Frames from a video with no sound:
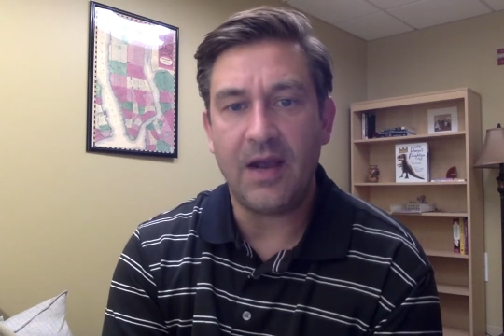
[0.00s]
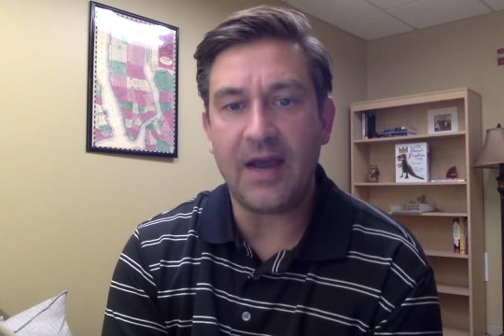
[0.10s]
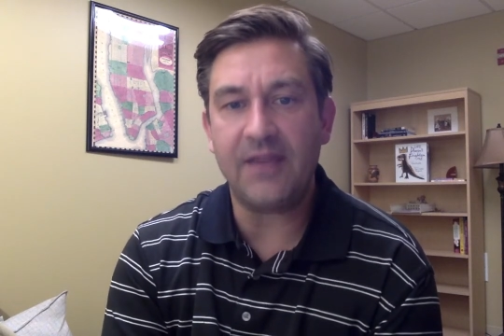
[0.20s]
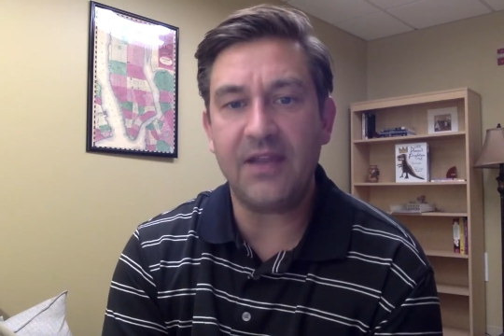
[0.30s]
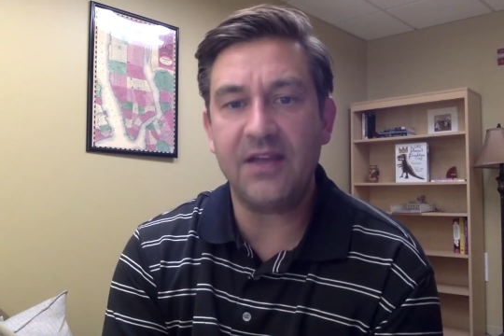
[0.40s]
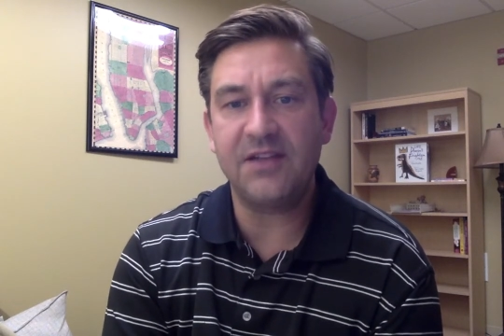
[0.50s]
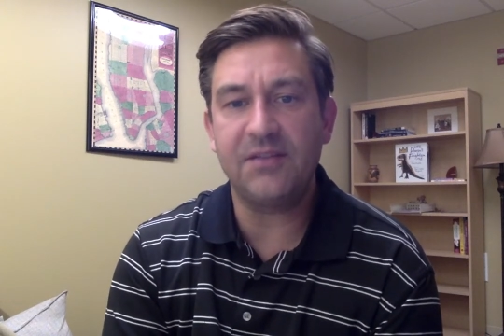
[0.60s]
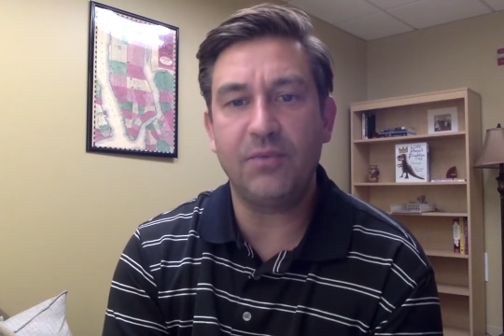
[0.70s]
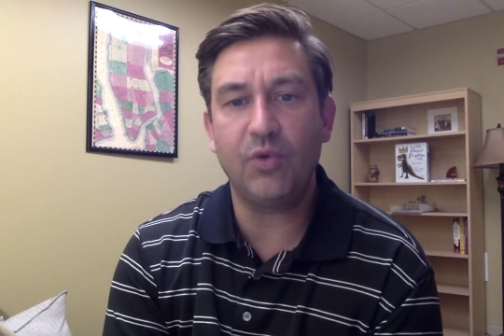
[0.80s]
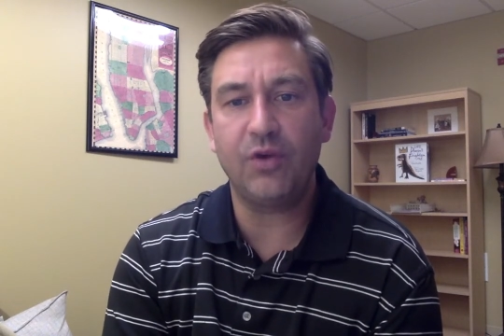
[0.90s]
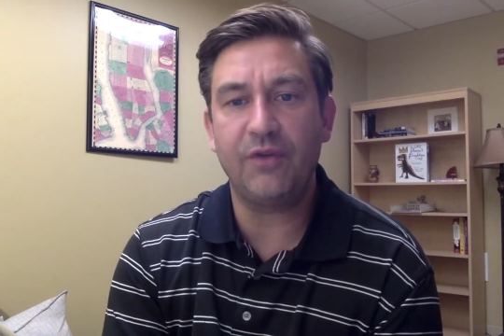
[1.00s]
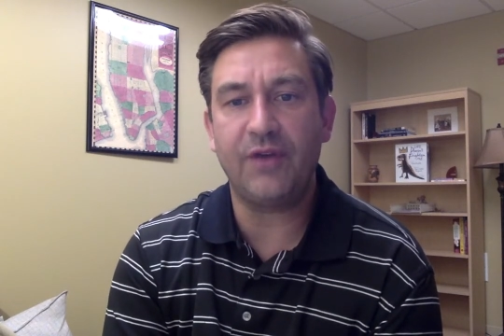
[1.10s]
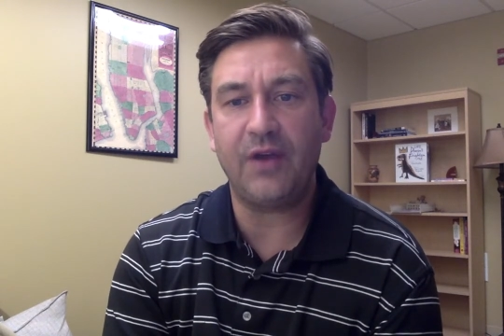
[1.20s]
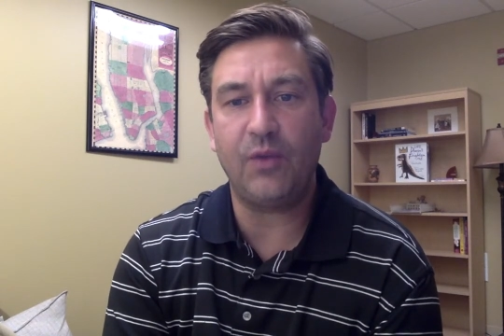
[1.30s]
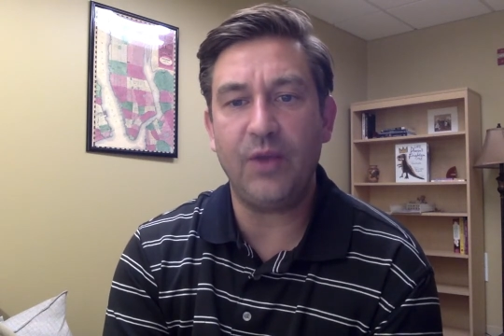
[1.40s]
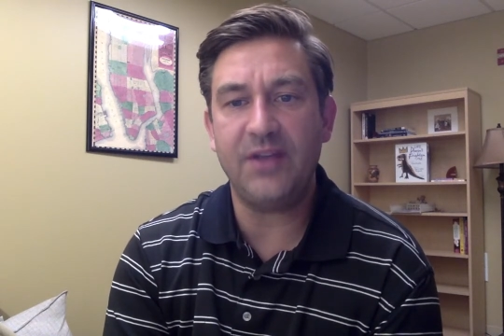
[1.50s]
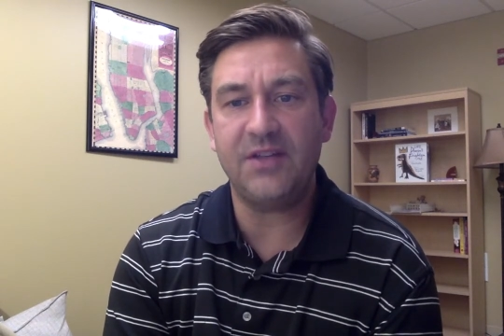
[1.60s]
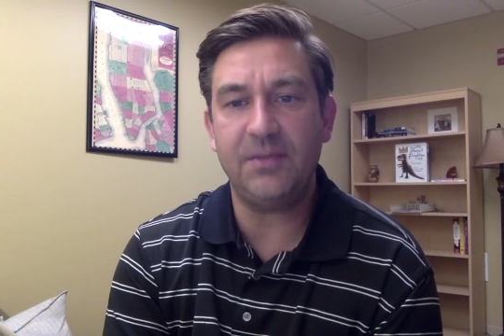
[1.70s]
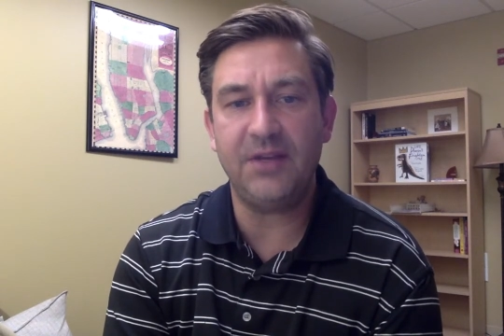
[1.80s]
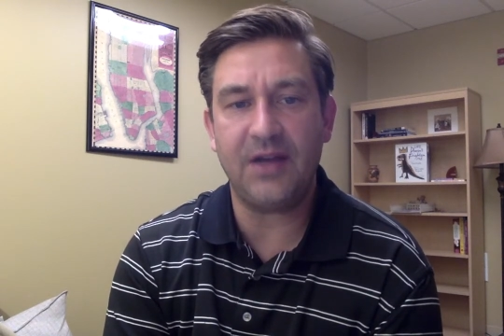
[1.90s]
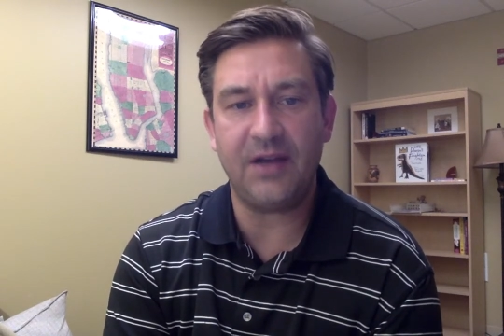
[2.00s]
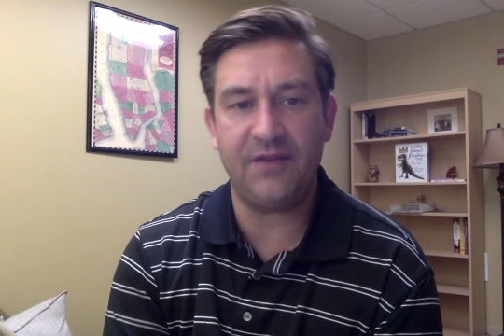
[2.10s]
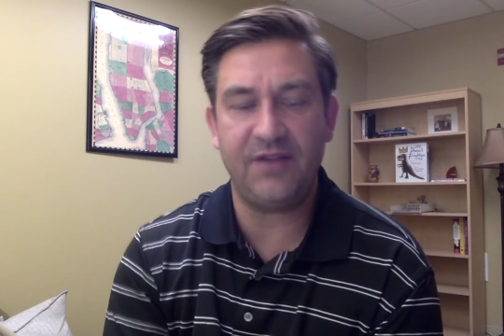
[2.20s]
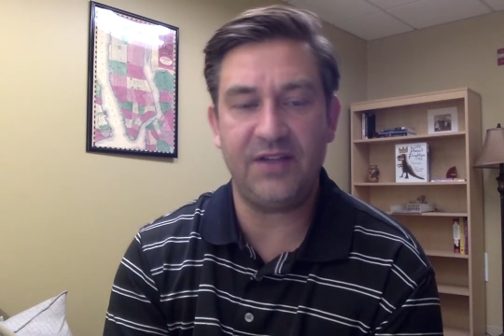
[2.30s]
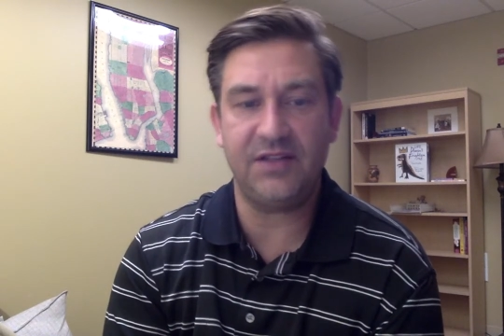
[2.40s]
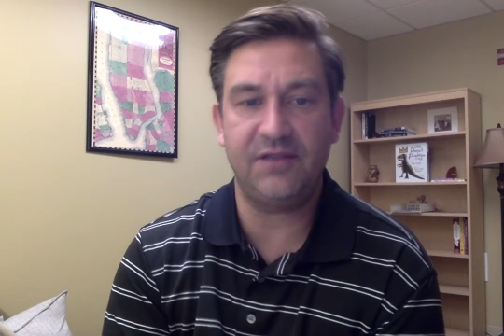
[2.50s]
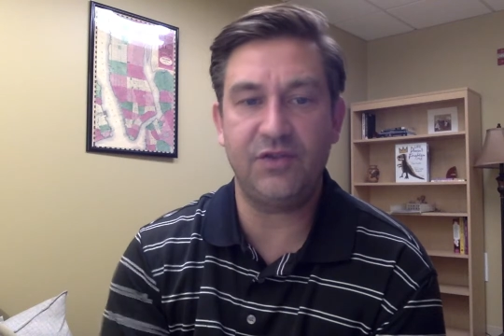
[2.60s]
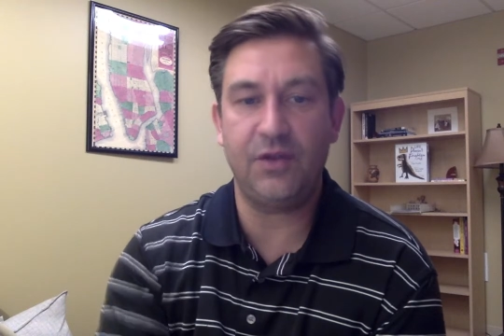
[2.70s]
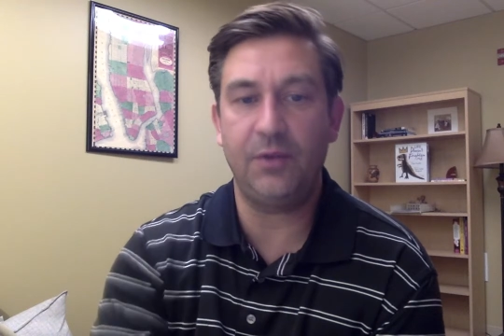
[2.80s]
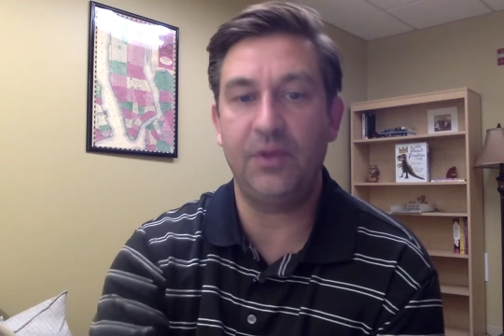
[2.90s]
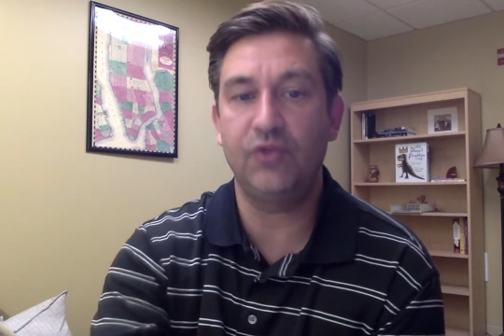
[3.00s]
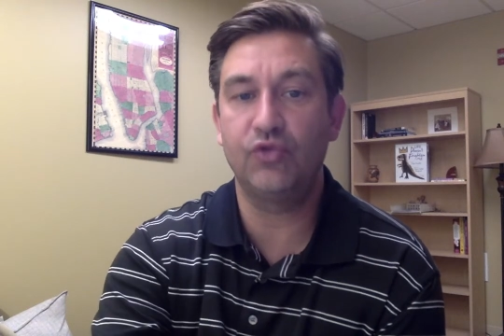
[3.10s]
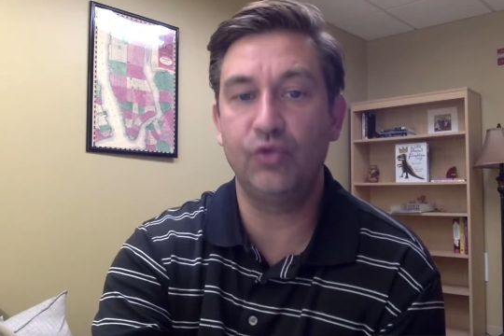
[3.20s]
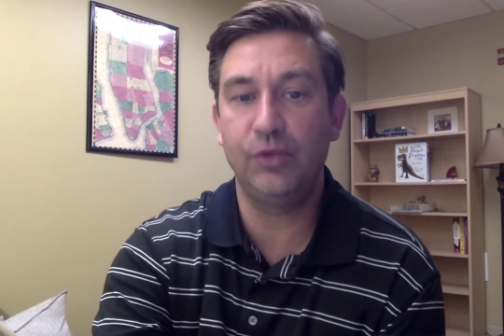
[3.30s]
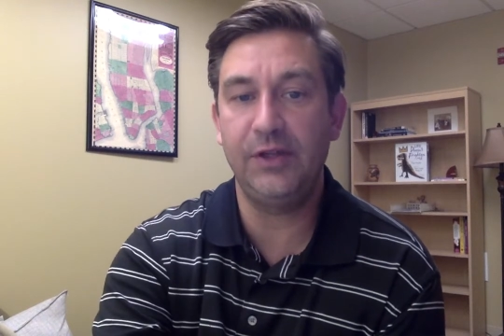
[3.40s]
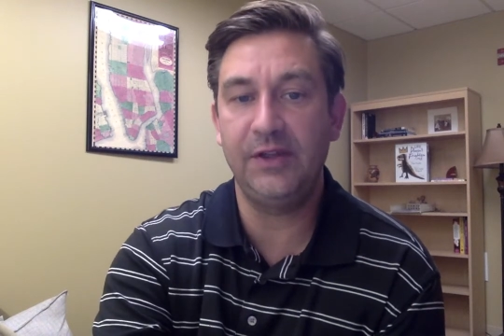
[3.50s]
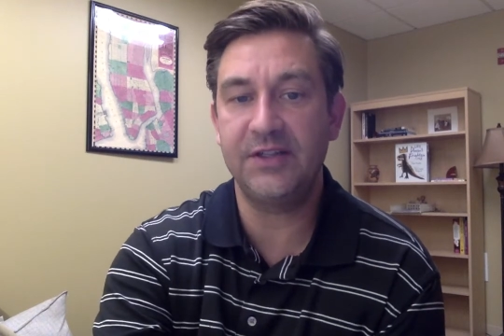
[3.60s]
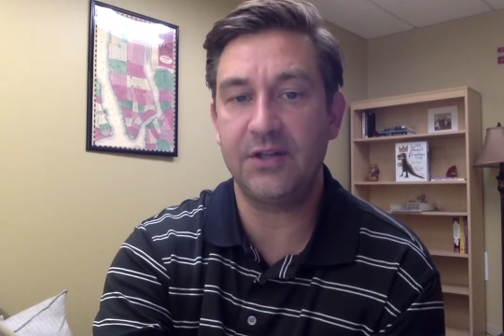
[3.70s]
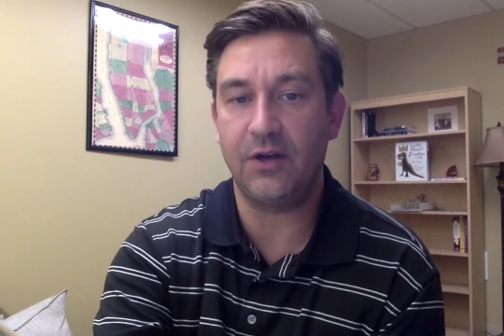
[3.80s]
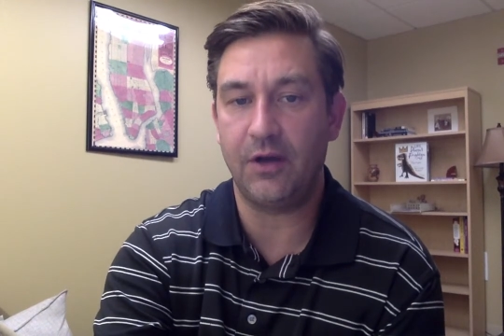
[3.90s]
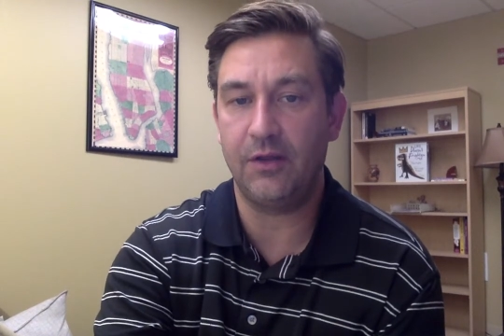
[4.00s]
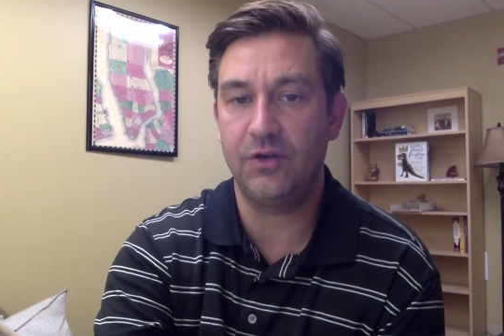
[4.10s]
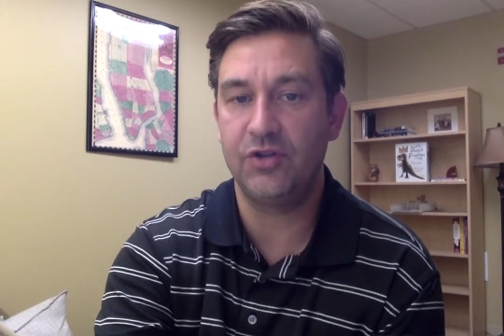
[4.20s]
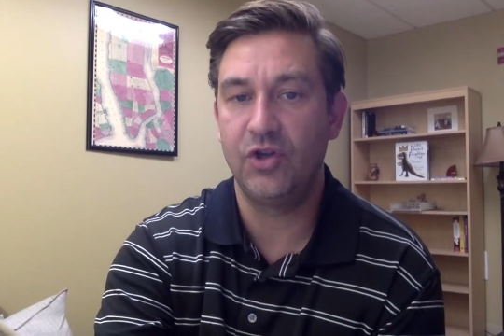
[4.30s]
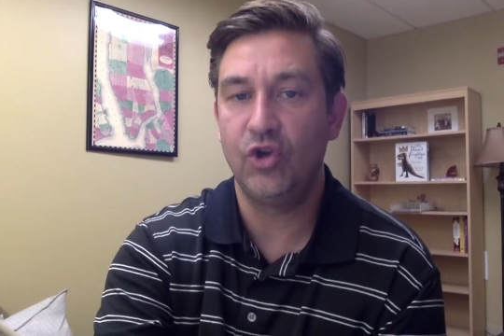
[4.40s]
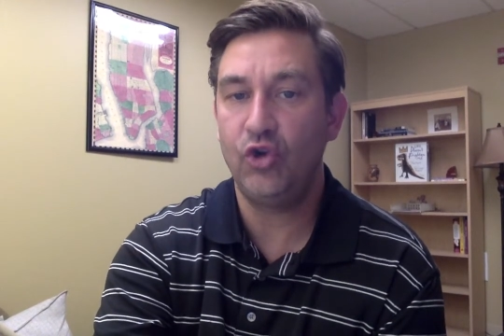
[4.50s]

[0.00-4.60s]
I think it is important to find ways to be non-defensive so that we can truly listen to others